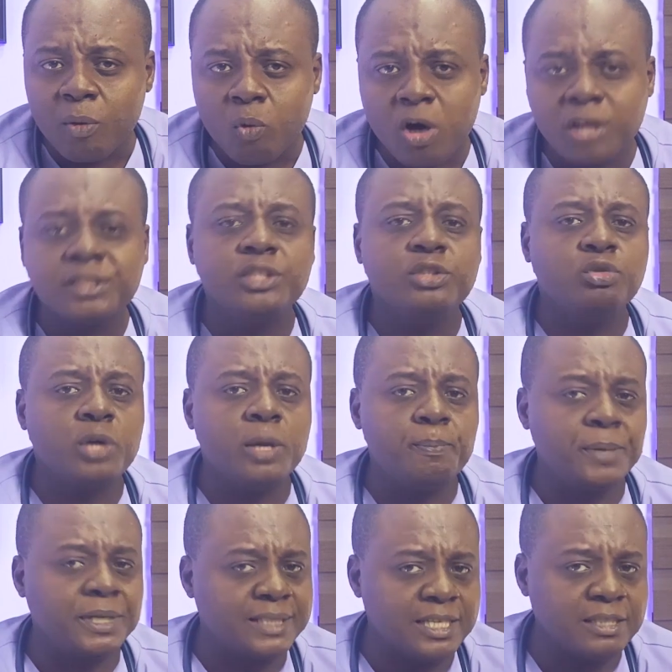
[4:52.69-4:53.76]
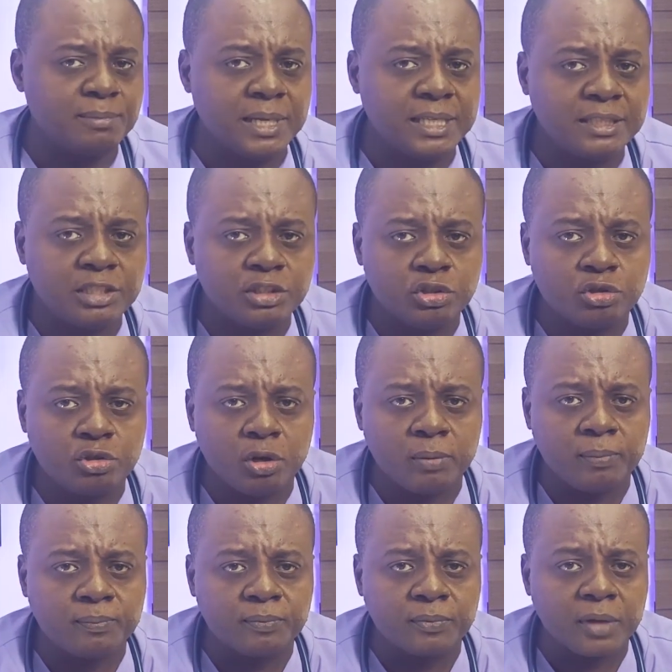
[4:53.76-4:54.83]
I walked into a patent medicine
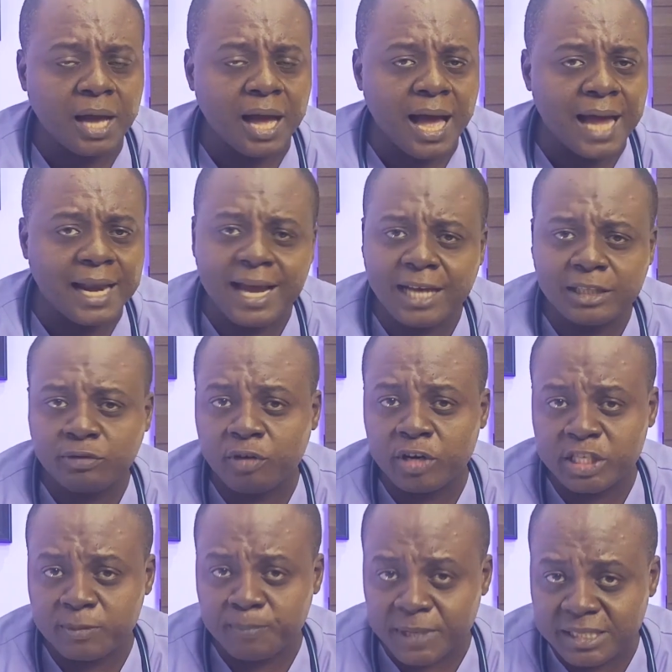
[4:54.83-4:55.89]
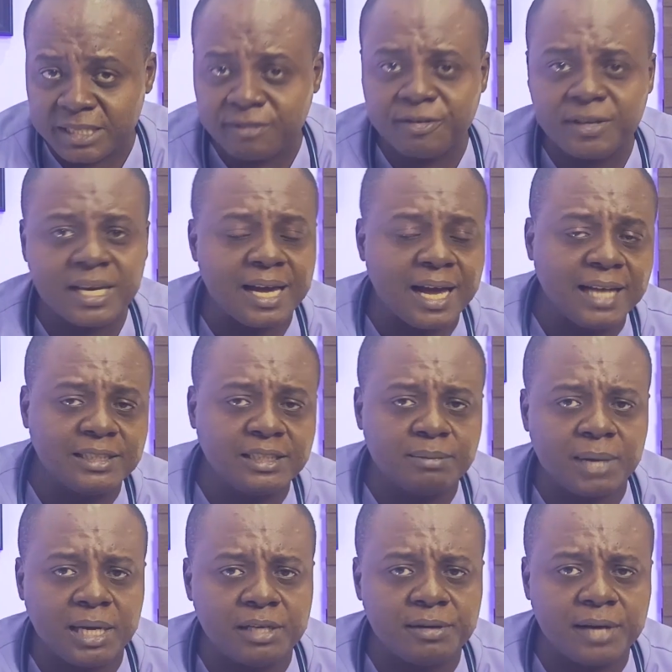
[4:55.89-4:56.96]
store and asked for a specific
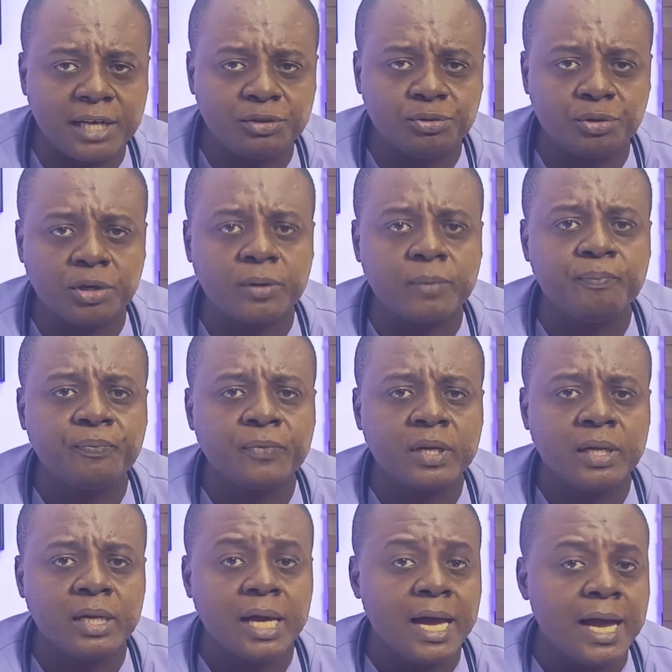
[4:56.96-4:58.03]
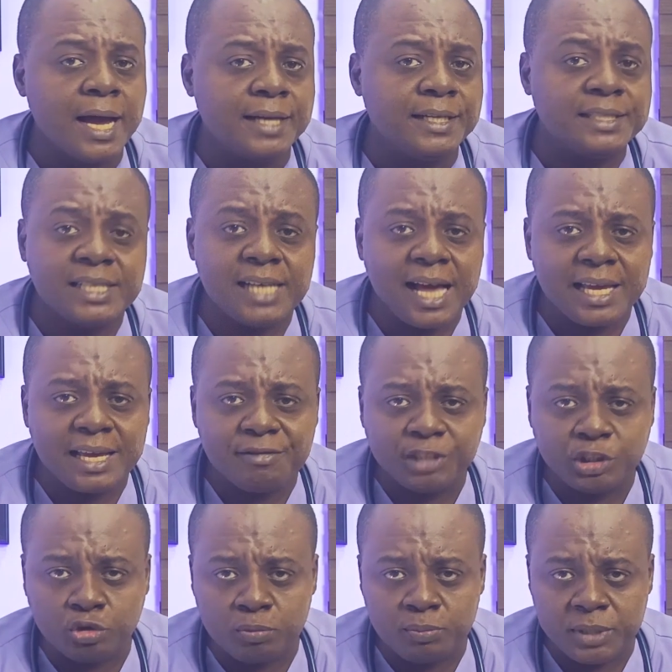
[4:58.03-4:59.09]
anti-malaria drug. The dealer gave
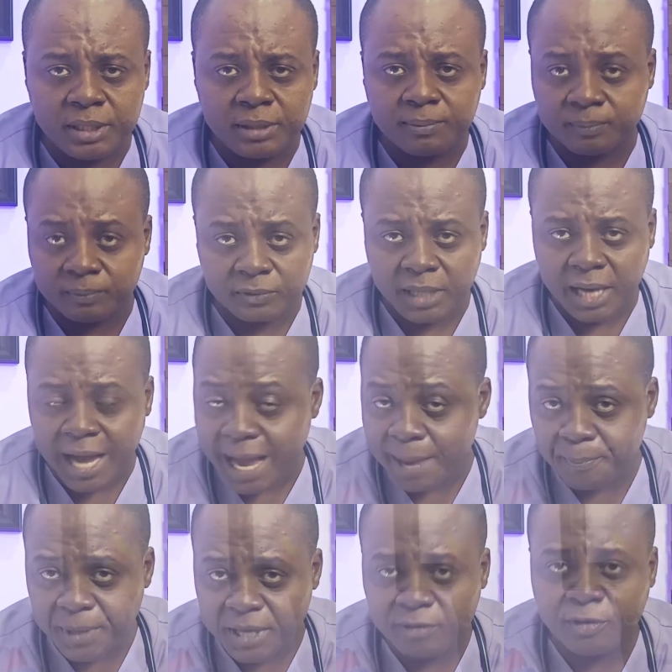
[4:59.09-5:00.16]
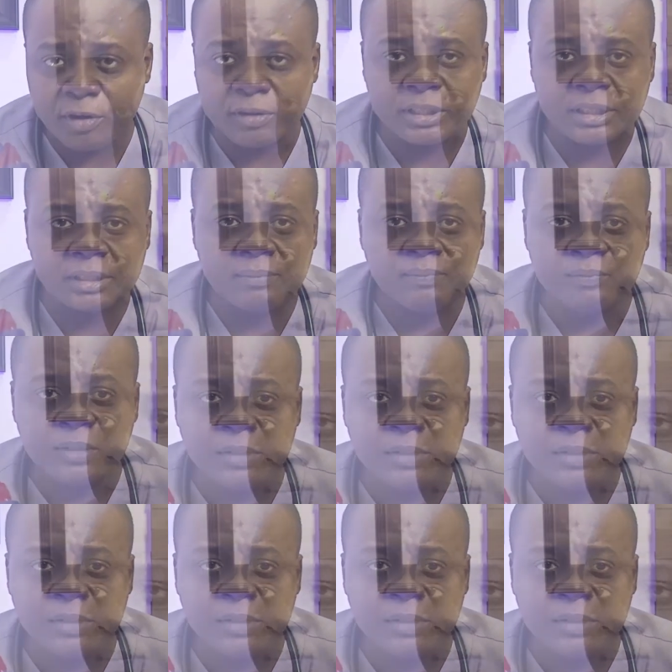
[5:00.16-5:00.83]
it to me, I paid for it,